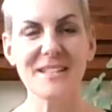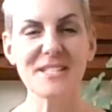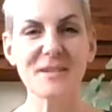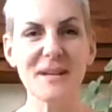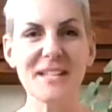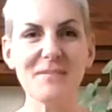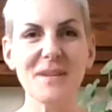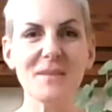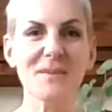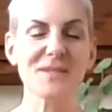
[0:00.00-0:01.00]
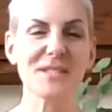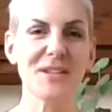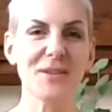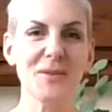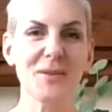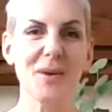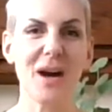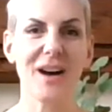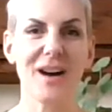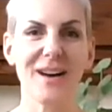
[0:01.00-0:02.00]
To any pupils who
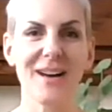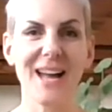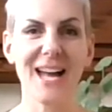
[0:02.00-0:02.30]
are